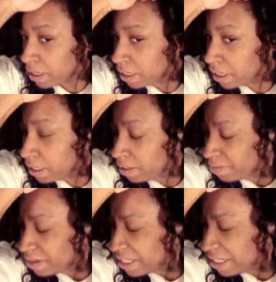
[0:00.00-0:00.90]
clip,
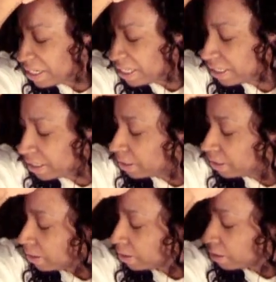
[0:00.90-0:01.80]

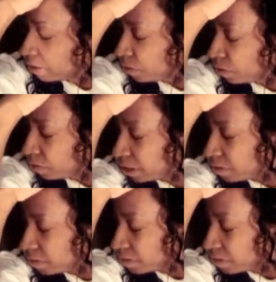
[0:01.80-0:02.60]
clip go down.